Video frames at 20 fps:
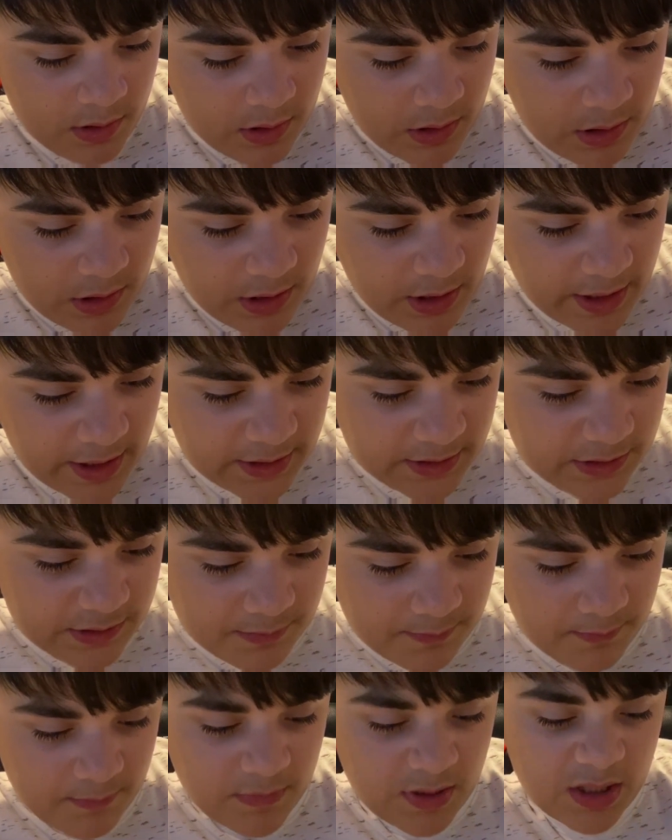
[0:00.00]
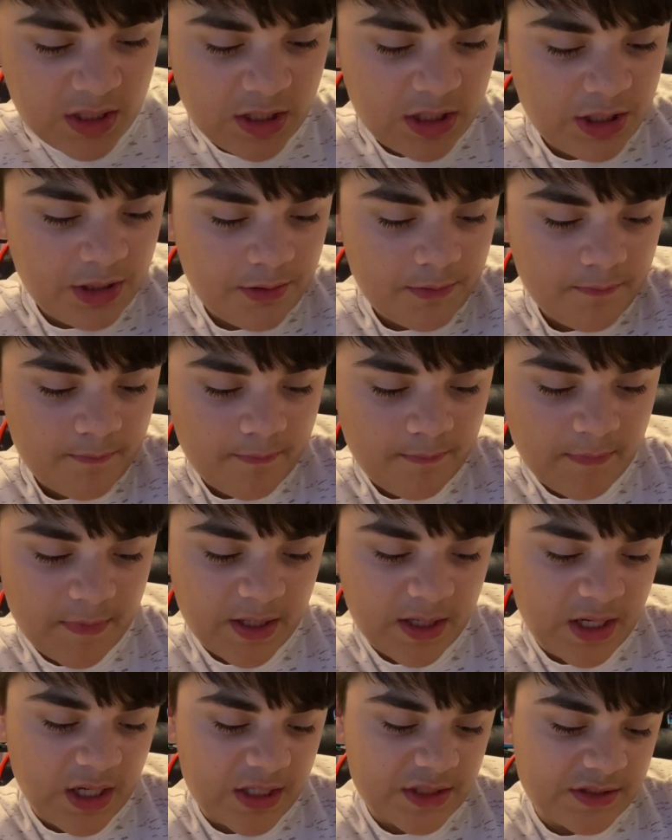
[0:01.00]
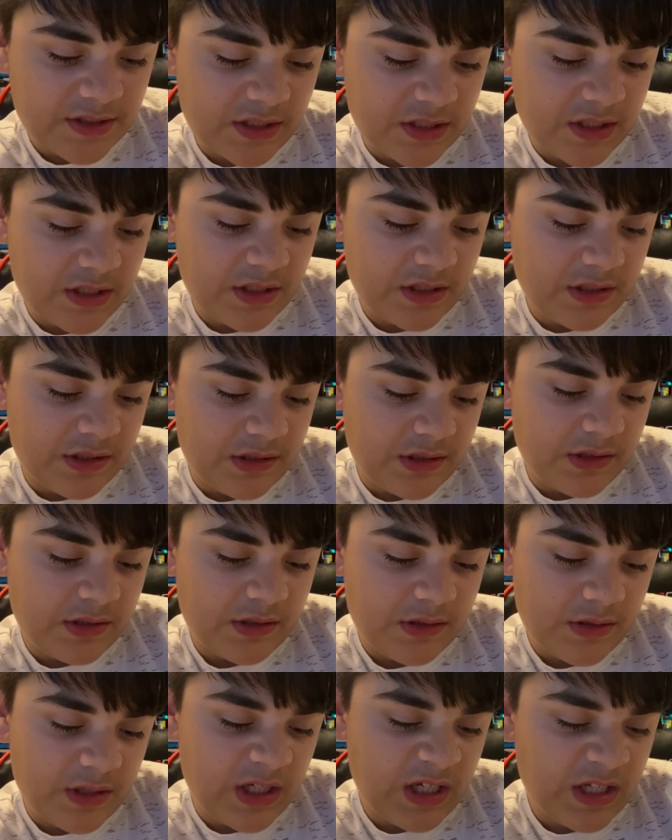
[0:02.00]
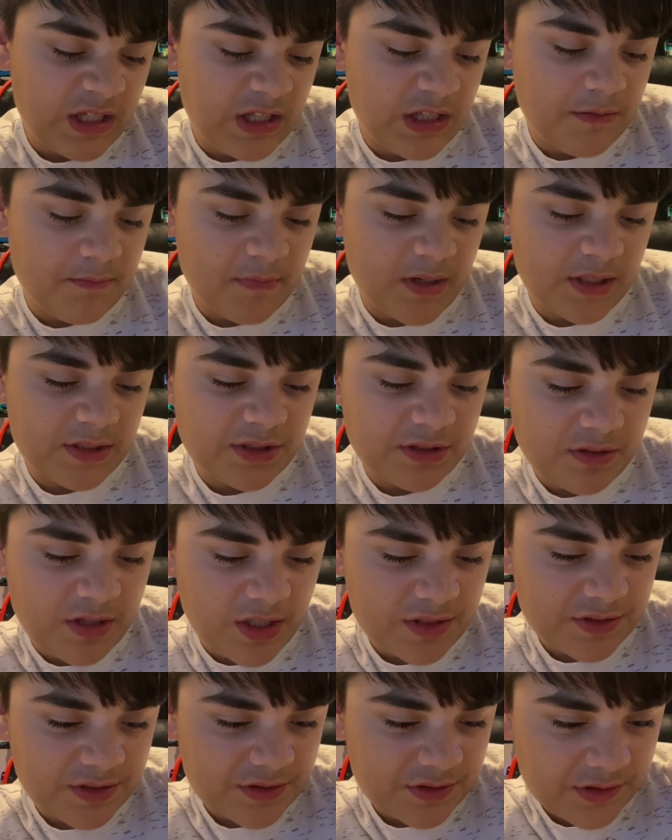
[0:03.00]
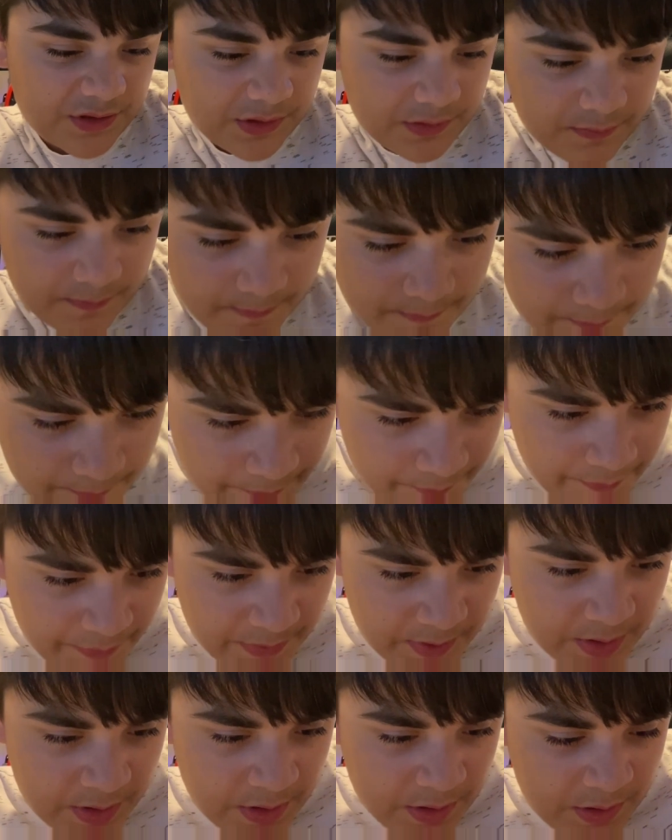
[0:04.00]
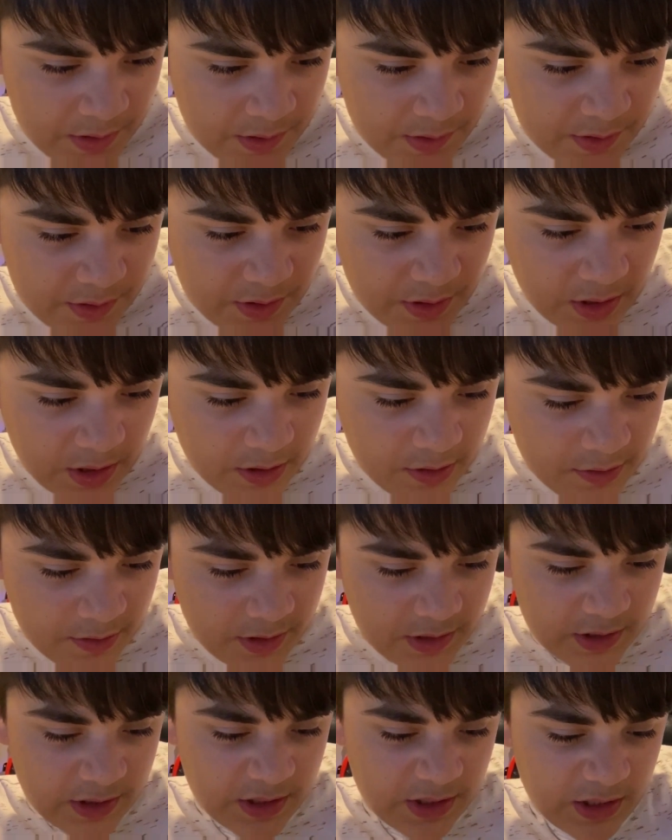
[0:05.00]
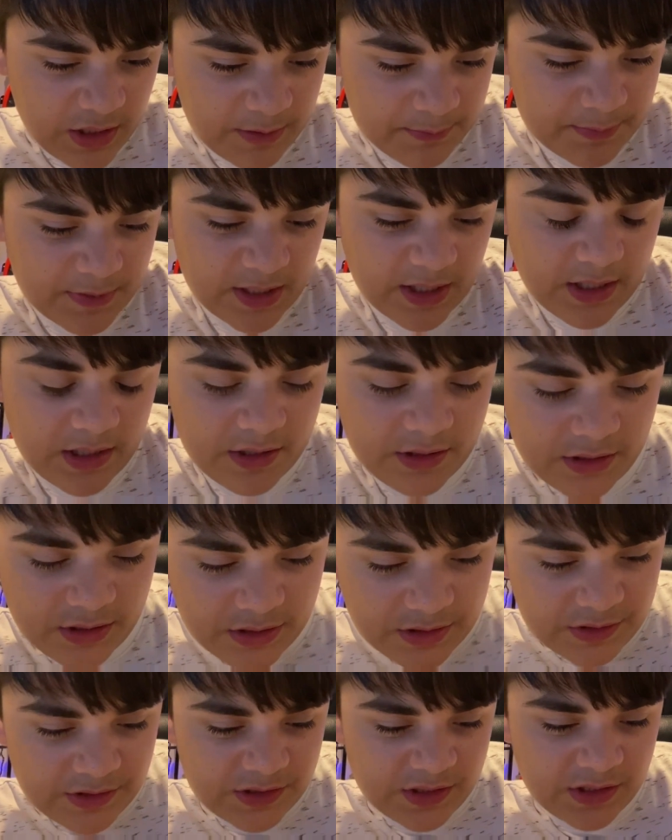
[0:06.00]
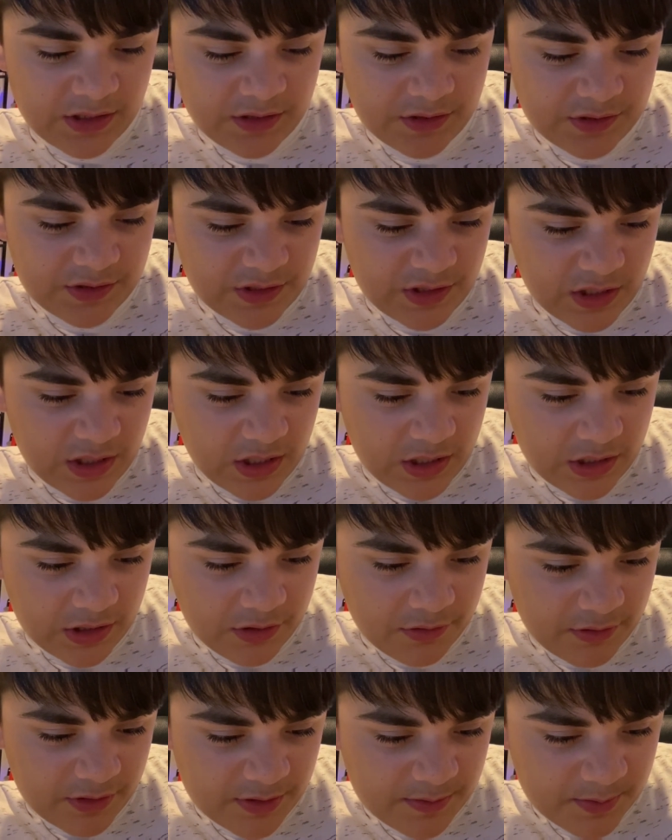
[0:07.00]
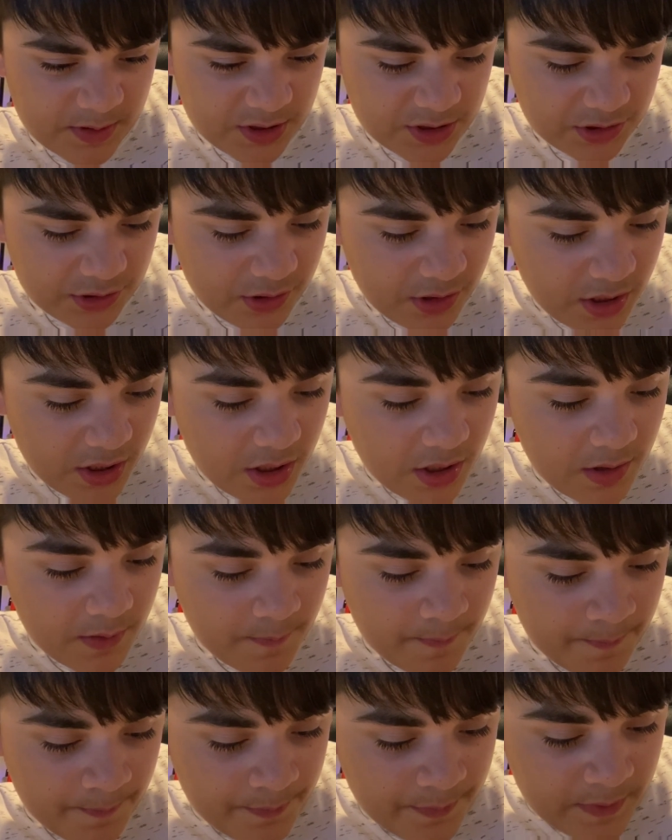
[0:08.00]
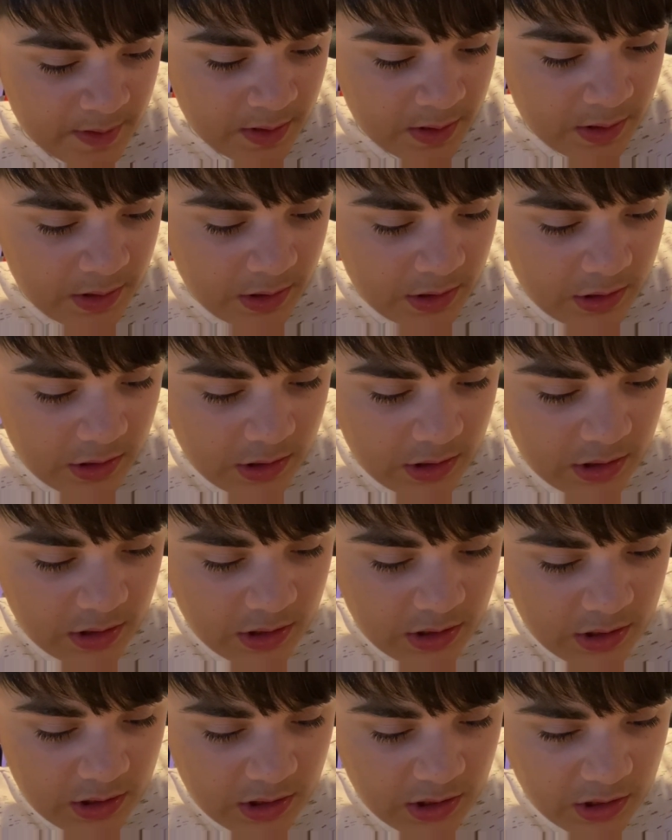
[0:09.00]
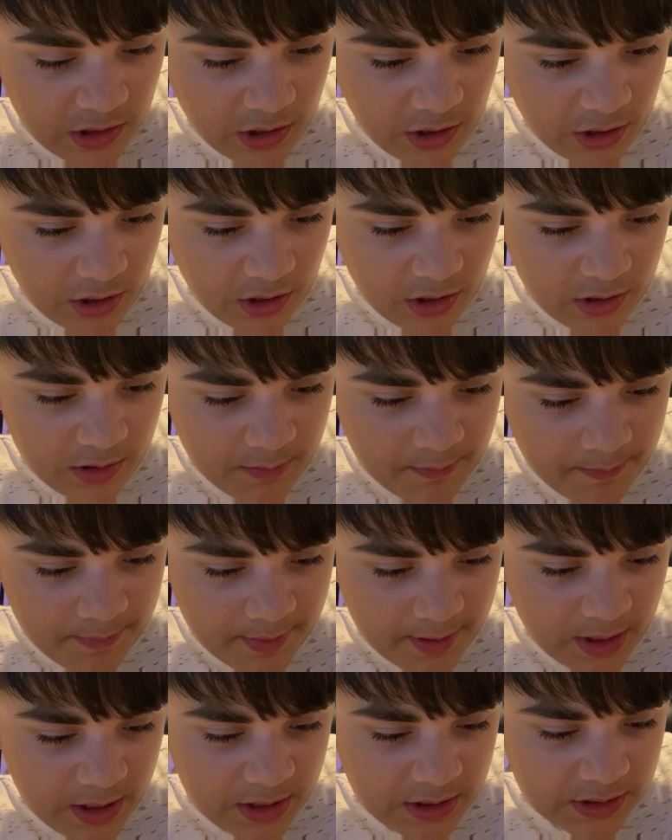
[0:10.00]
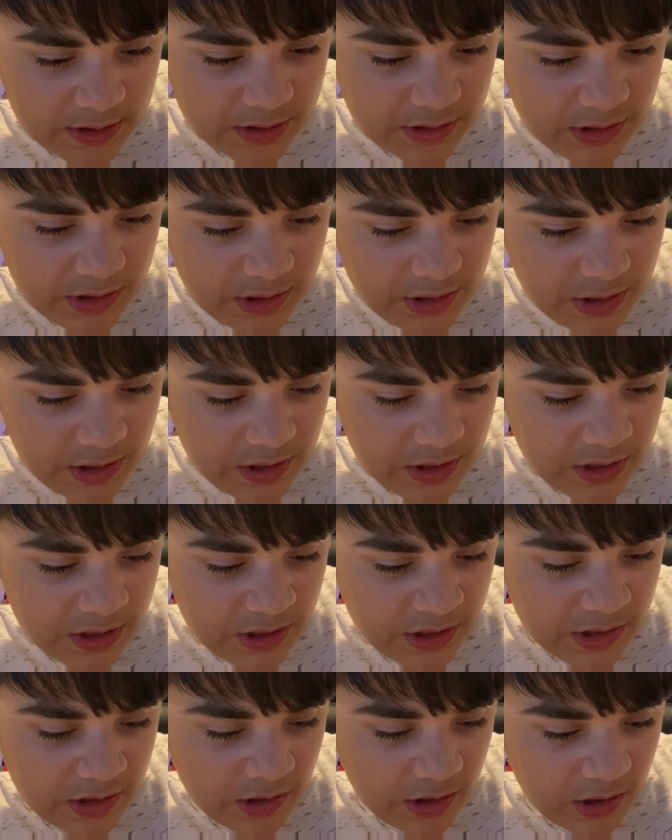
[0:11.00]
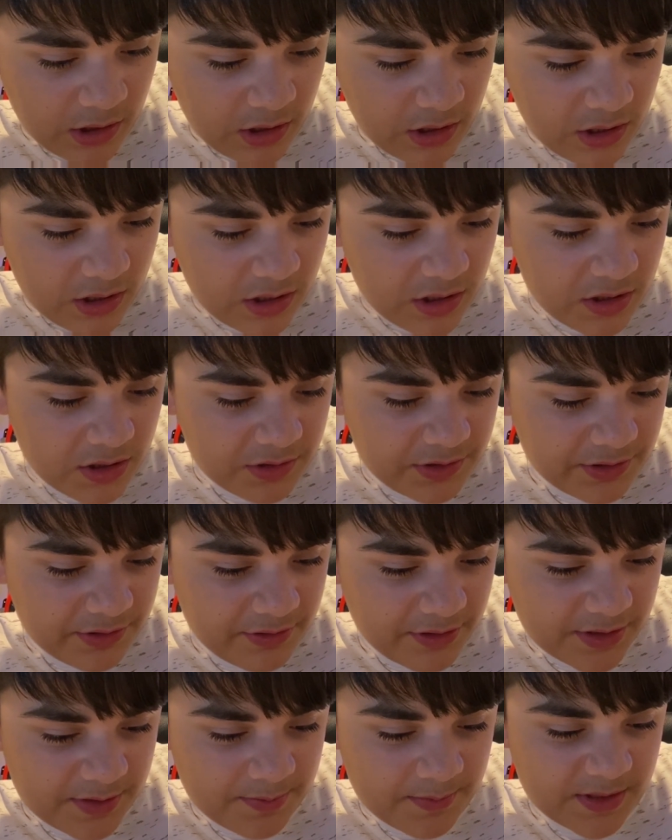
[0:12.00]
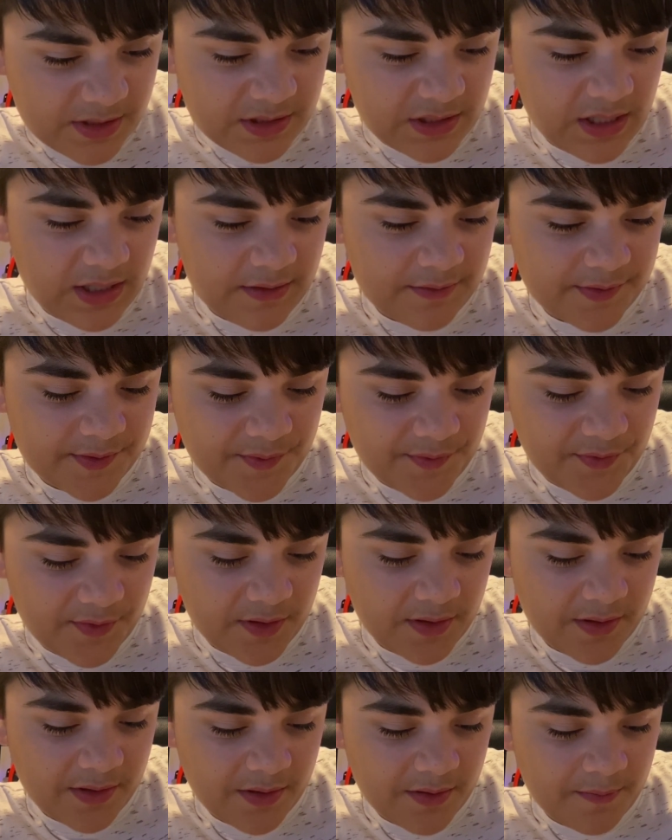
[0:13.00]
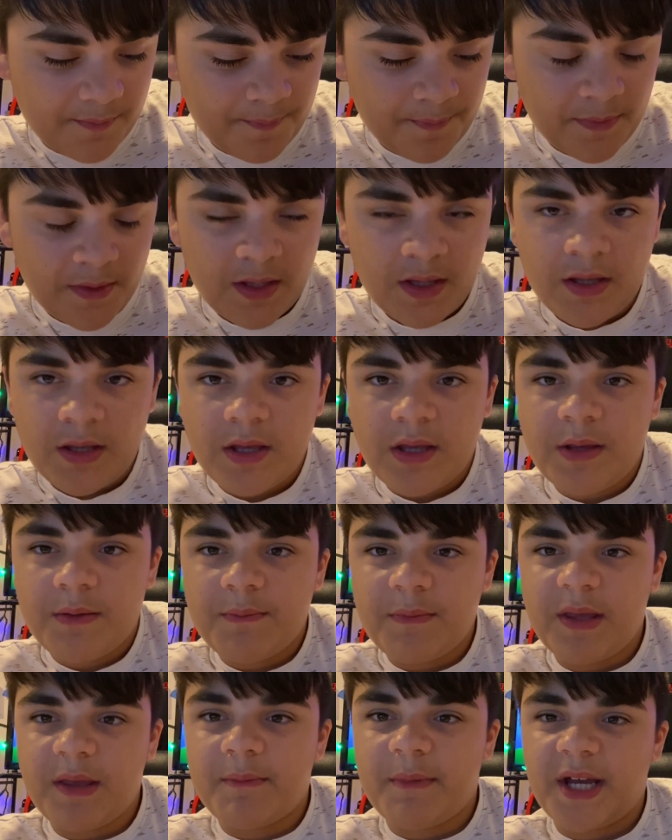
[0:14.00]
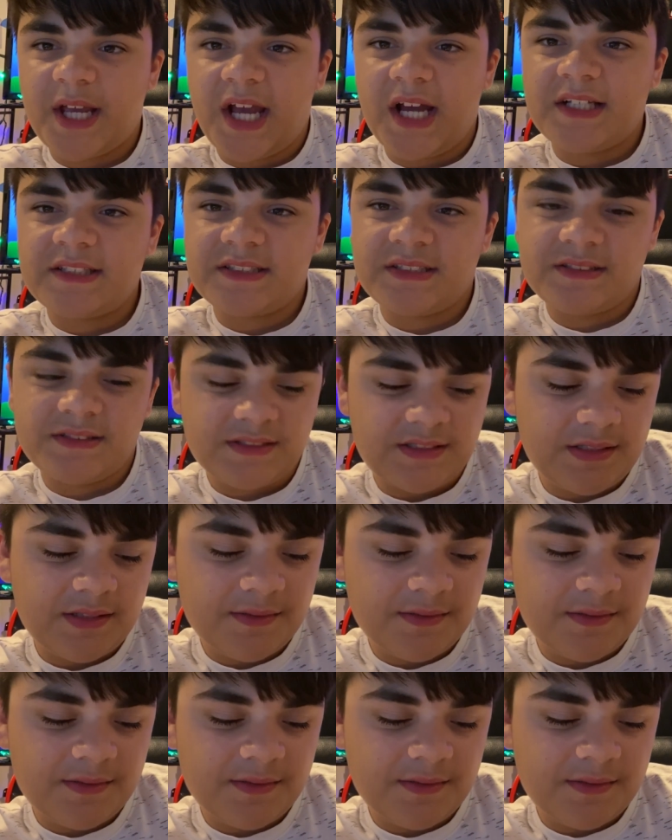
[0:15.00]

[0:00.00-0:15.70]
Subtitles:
That's me, my cousin, and then my two cousins. So, and up there you can see here's the Christmas tree, and and all the Christmas gifts for me and my cousins.